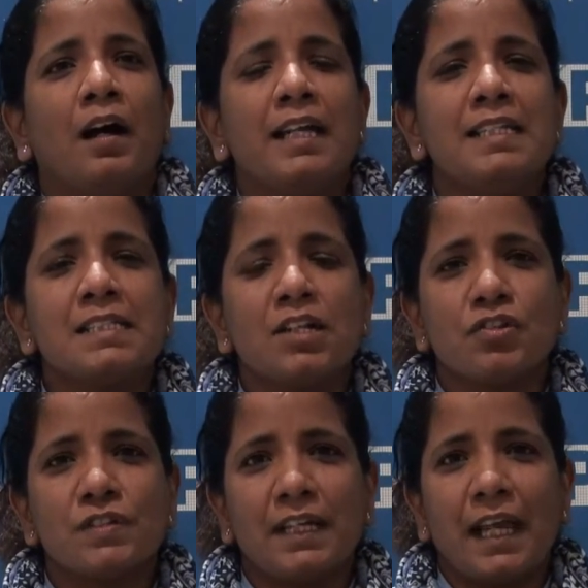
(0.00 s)
In such
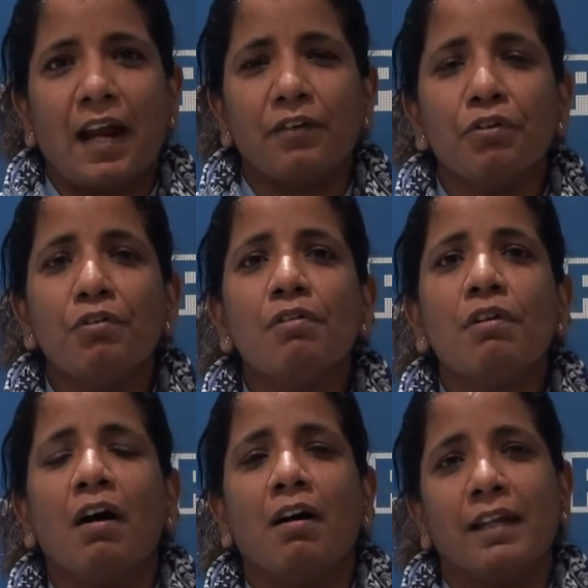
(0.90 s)
a
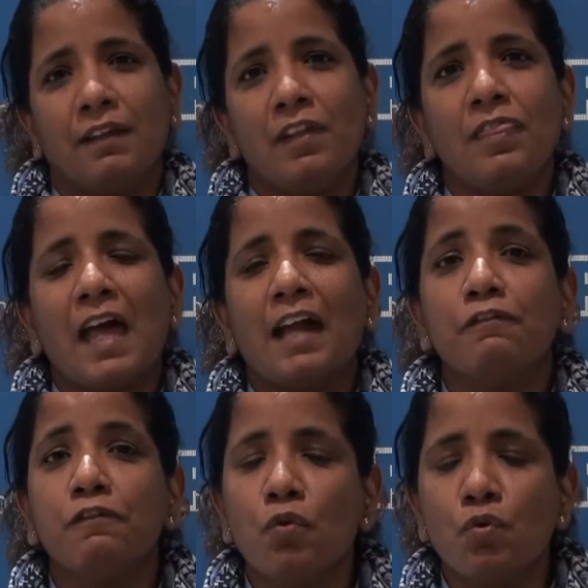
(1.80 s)
scenario, given that
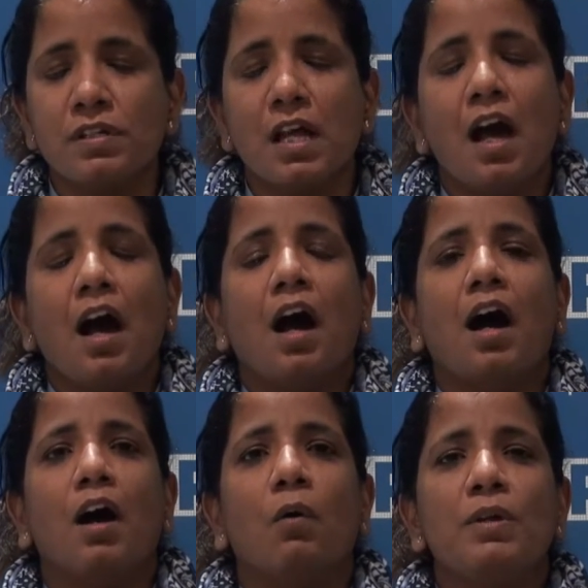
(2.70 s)
food,
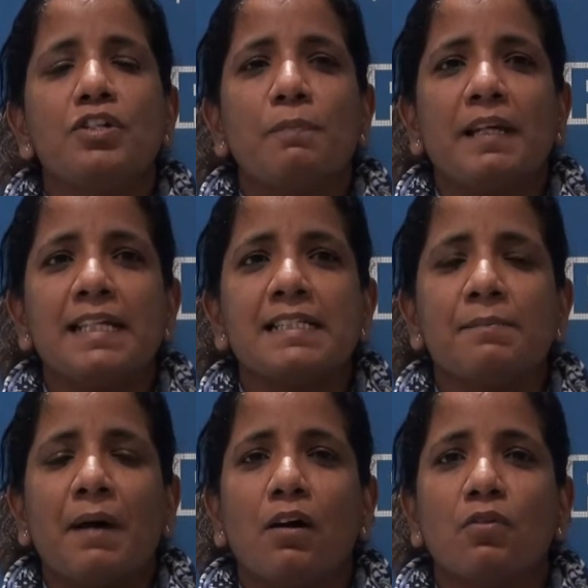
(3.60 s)
which plays
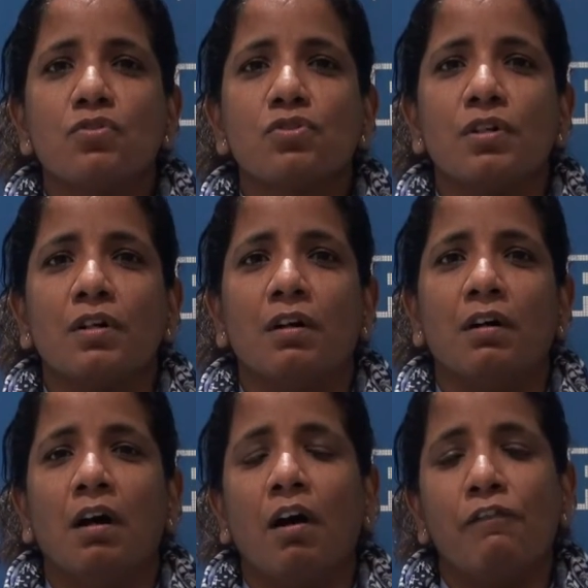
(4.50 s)
about
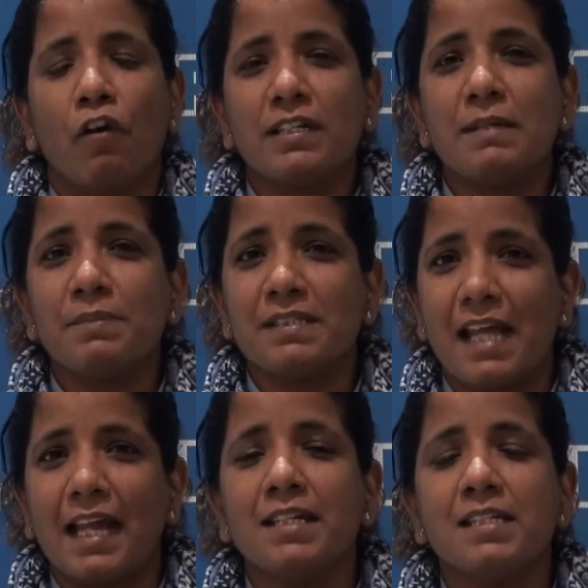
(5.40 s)

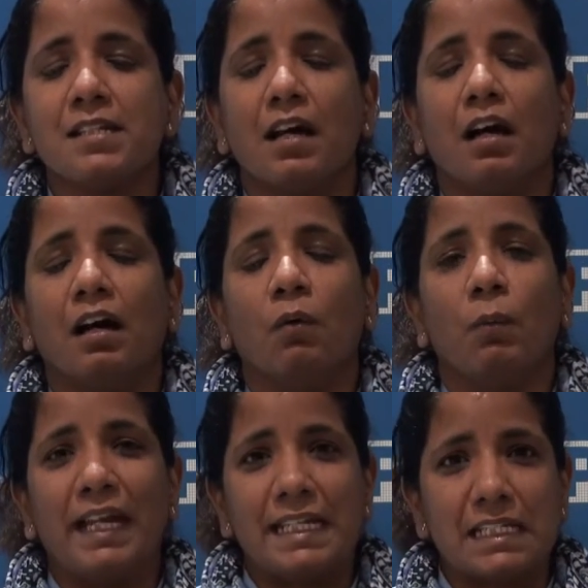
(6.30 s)
40%
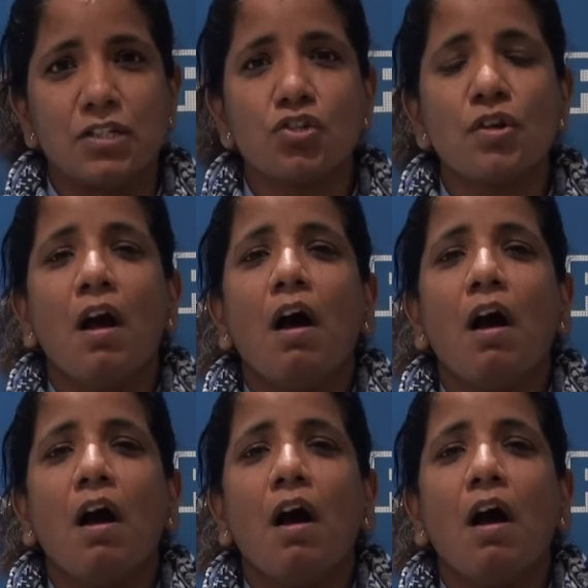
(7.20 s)
weightage